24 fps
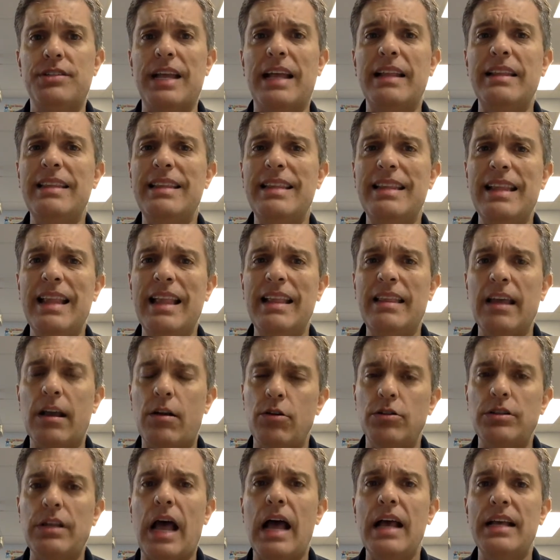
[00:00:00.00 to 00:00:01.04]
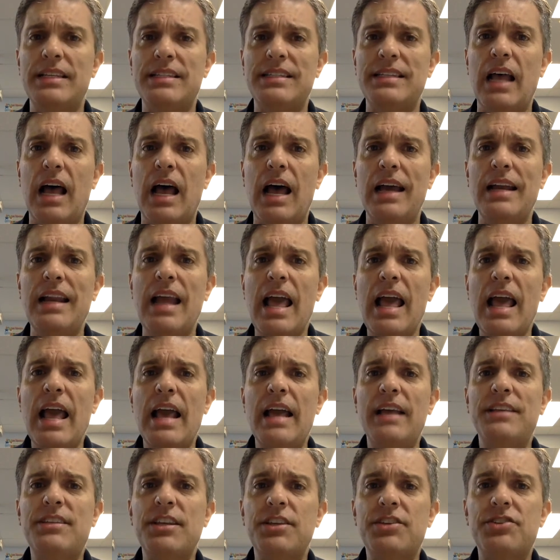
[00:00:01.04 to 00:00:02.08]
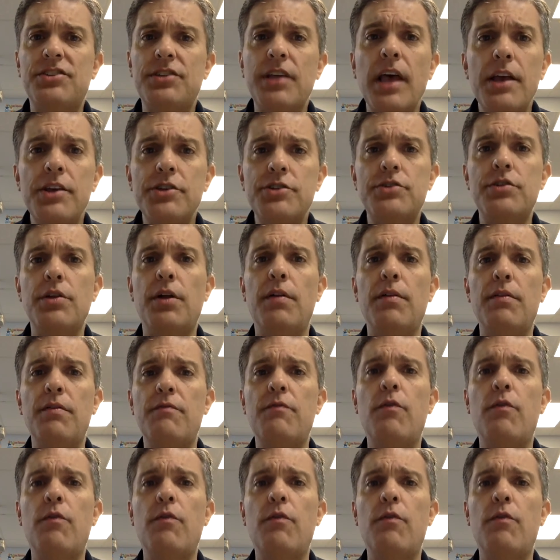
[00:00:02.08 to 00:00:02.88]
And the Kodai sign is essential